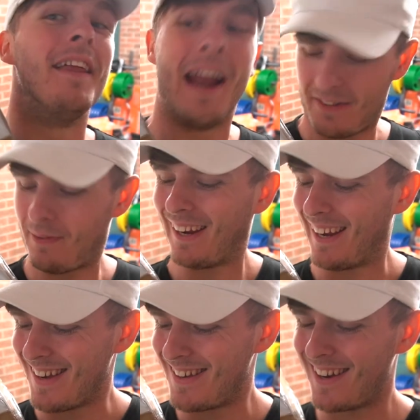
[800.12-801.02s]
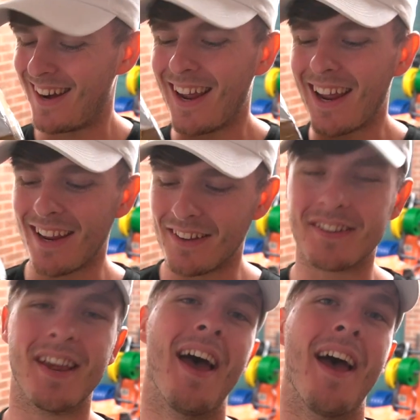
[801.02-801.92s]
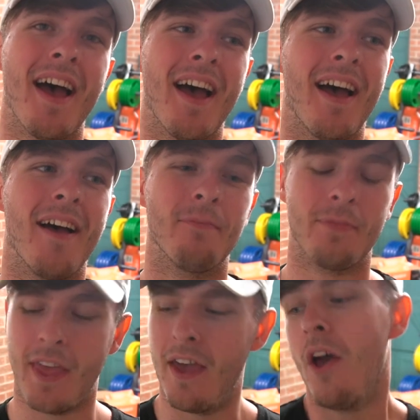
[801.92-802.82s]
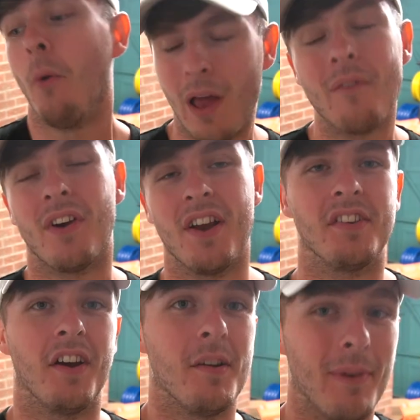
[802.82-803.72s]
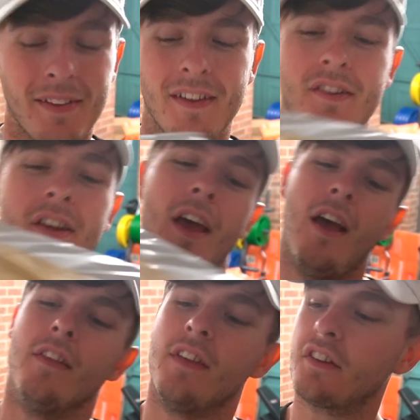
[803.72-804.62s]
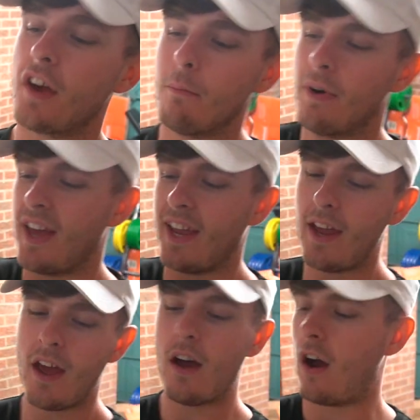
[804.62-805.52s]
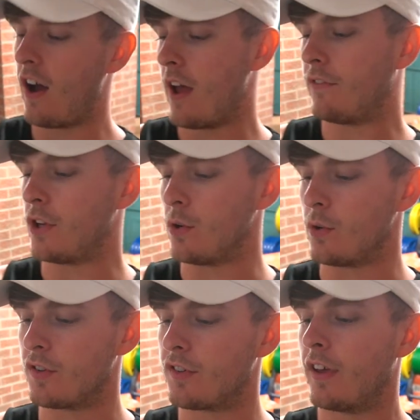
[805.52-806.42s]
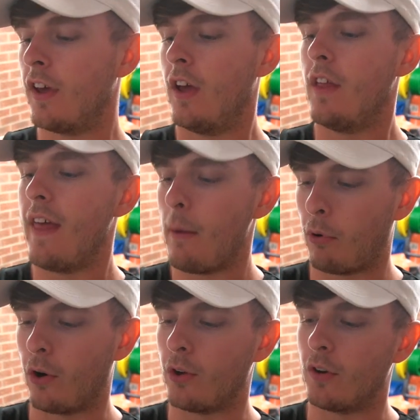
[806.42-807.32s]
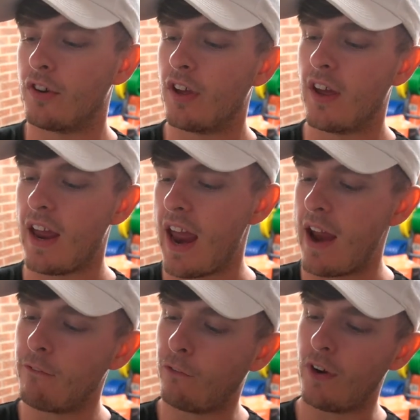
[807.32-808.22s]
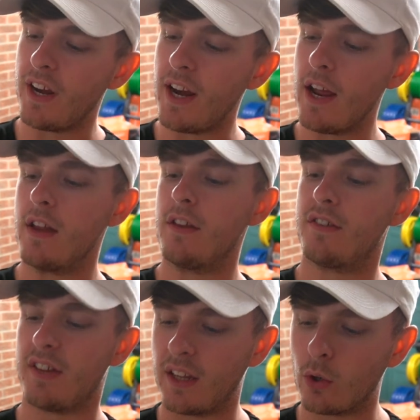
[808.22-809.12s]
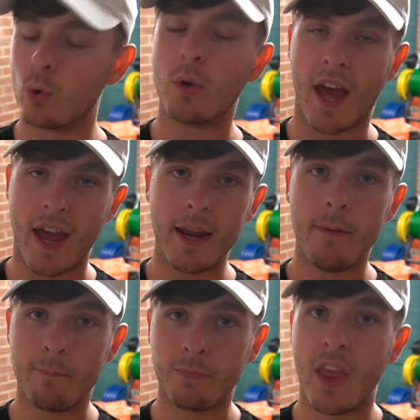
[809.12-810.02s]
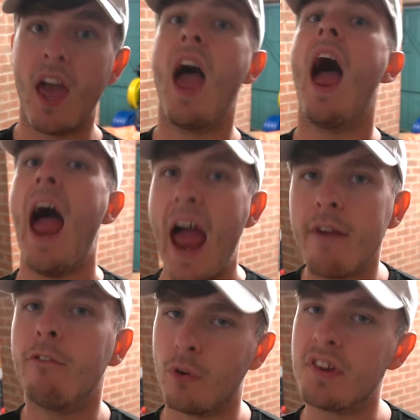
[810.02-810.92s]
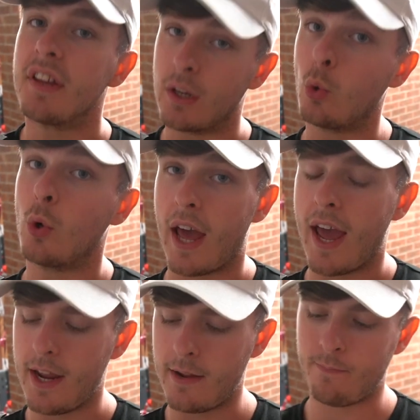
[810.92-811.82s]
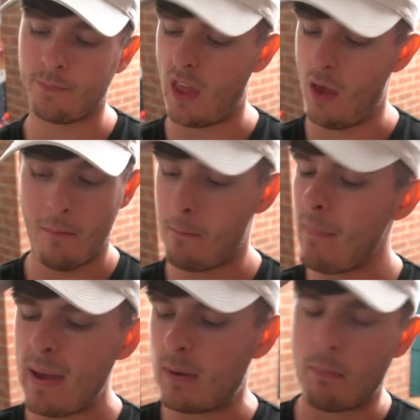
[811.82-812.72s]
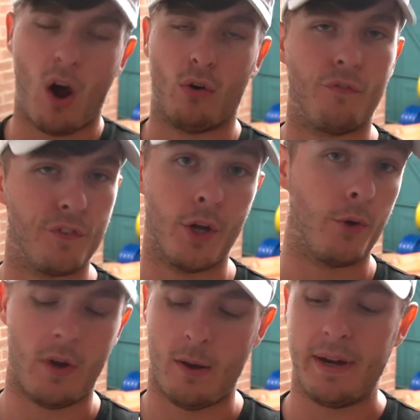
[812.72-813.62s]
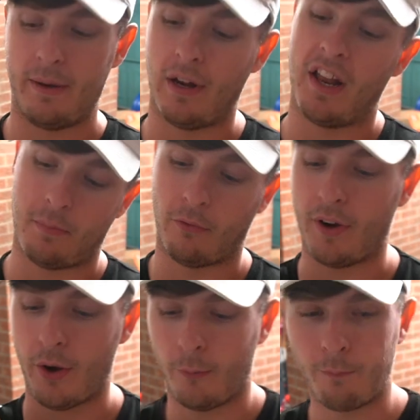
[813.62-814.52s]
The next package is, well, I'm very excited about this. This company, I have used their product every single day, every single day, maybe bar a few. I mean, let's be real.